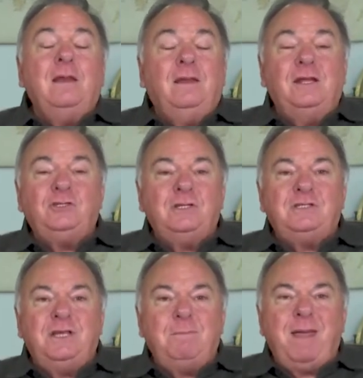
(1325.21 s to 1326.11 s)
Let's
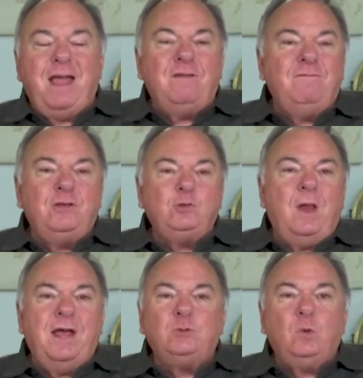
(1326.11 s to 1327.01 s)
just sit back and
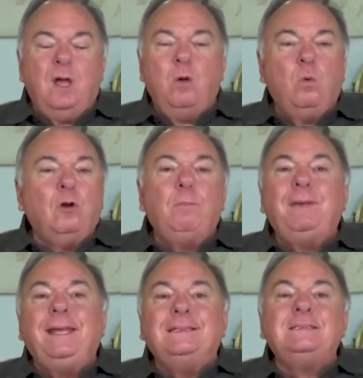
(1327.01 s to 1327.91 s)
visualize a world
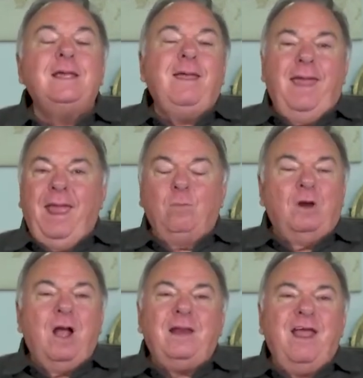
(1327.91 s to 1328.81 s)
peace, and we're
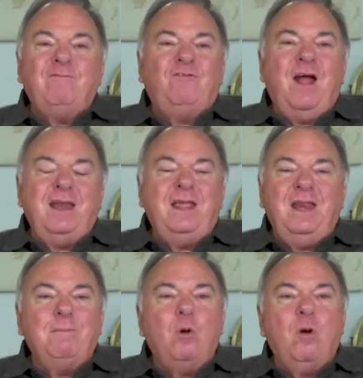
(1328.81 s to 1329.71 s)
not going to have fighting
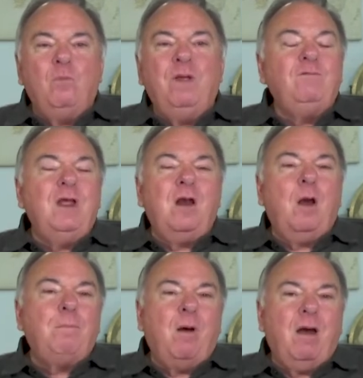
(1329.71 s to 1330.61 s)
anymore, and we've done
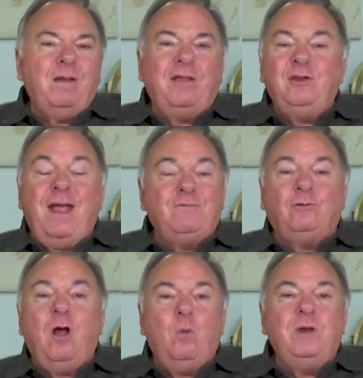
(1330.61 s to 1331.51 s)
our part. And, you know,
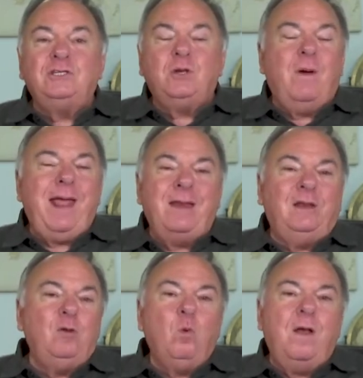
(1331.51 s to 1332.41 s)
after all, we so
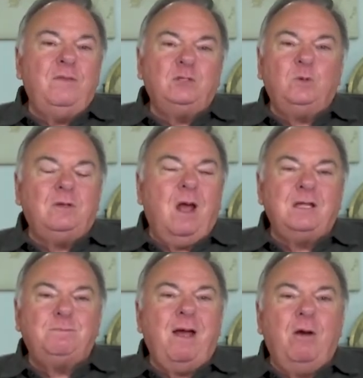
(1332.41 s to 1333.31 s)
handily won this with
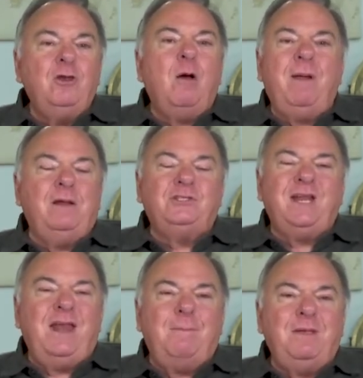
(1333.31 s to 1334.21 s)
God's power. Nobody will
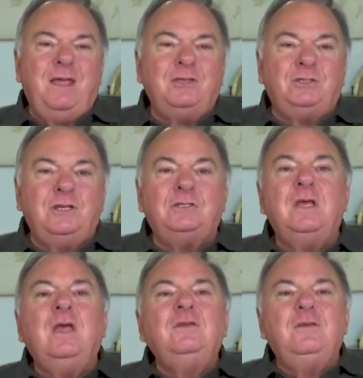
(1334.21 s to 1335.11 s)
stand up against us.
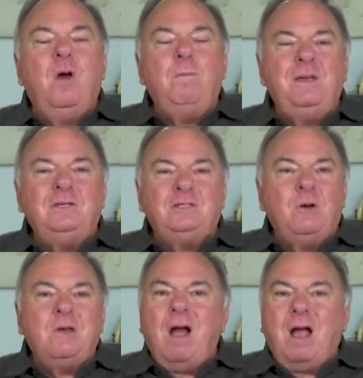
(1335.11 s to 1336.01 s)
Don't be
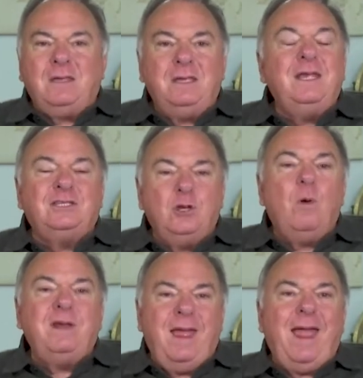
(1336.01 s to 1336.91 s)
so cocky. It's
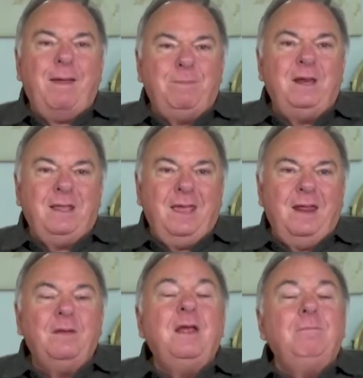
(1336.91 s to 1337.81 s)
going to happen
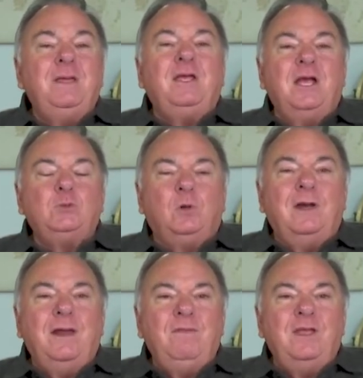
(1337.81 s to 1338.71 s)
again because we're
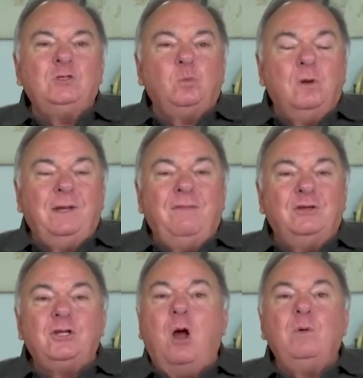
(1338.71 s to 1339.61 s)
in this world, and
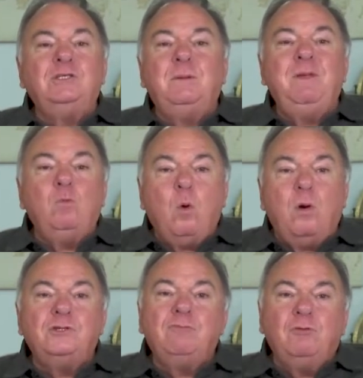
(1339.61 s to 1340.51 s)
there's always going to be
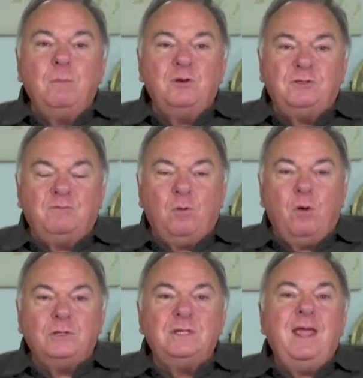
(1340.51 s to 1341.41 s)
wars and rumors of
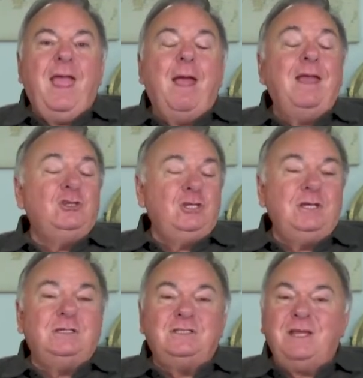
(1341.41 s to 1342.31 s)
wars. And
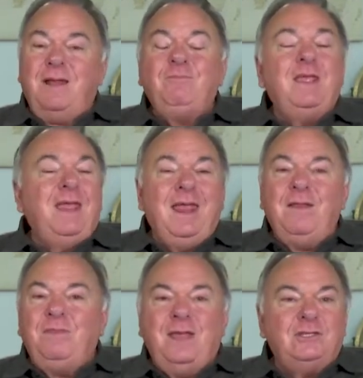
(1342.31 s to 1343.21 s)
Jesus said,
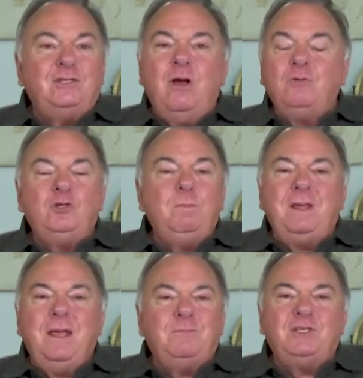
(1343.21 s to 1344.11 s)
in this, don't you
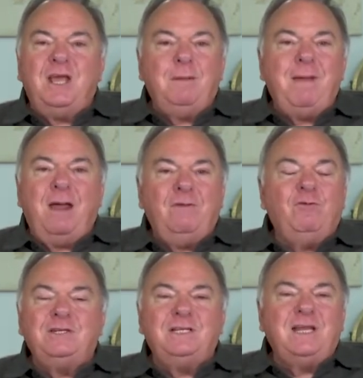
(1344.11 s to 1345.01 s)
be upset about it,
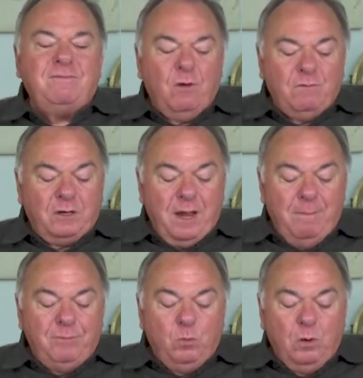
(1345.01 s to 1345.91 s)
for he says, I've
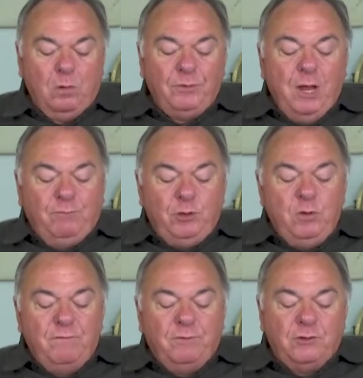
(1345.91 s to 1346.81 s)
overcome the world.
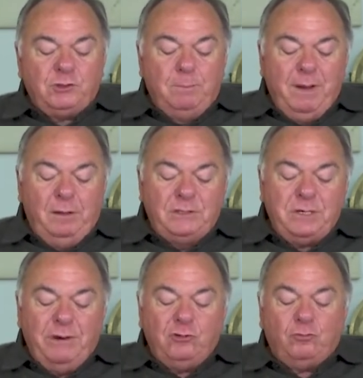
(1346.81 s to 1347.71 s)
Universal
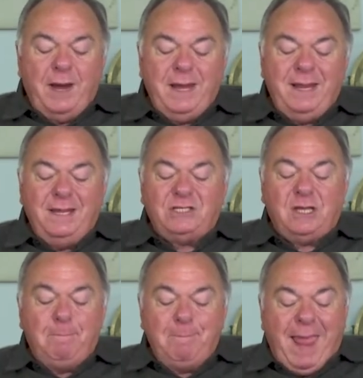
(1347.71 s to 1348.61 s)
military training is
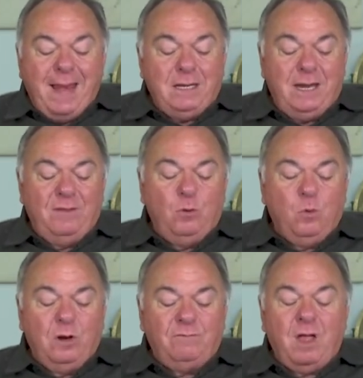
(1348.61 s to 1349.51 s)
commanded in the
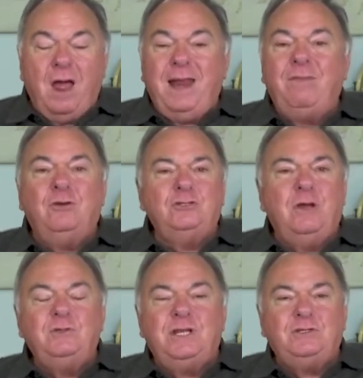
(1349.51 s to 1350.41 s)
Word of God, and there's
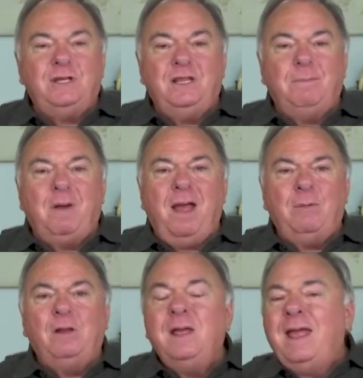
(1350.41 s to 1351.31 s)
no such thing in the
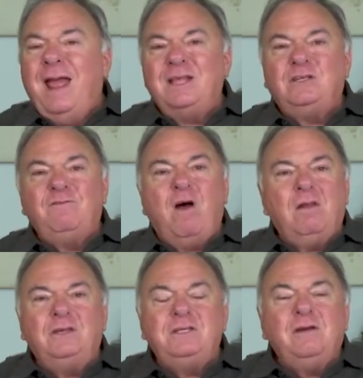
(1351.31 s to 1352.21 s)
Bible as a
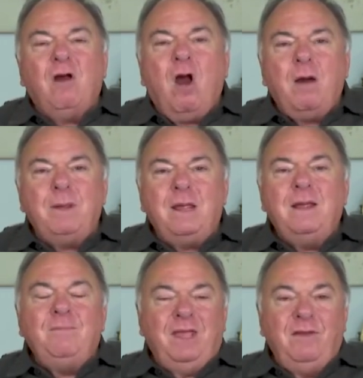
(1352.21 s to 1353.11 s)
volunteer army.
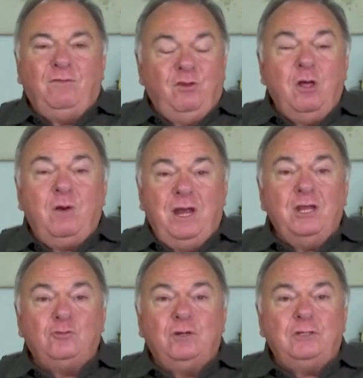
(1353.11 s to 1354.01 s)
And if you go to
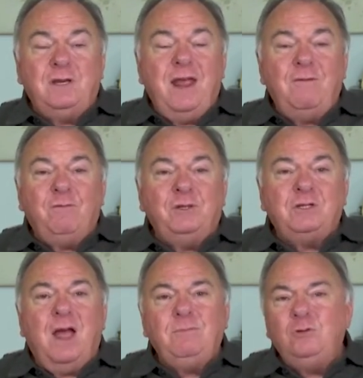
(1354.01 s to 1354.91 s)
Israel today, from the
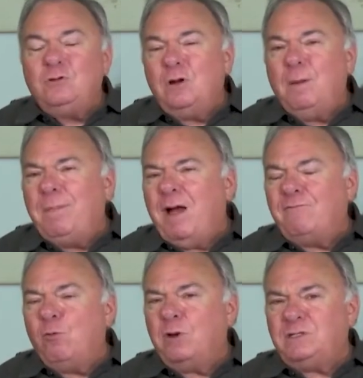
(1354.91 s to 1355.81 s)
time you turn
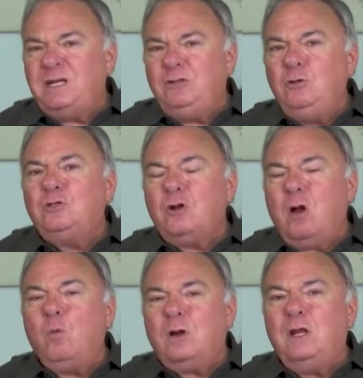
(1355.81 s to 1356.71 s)
about 14, you
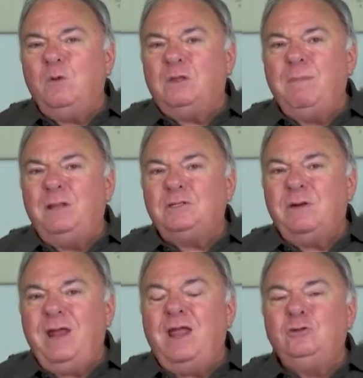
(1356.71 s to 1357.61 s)
start working with the
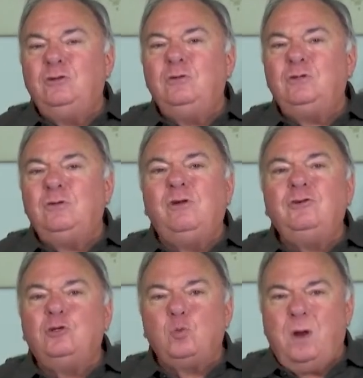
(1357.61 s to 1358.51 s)
military, and you do till you're
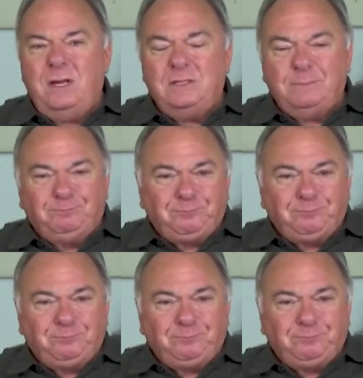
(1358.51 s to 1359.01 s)
in your 20s.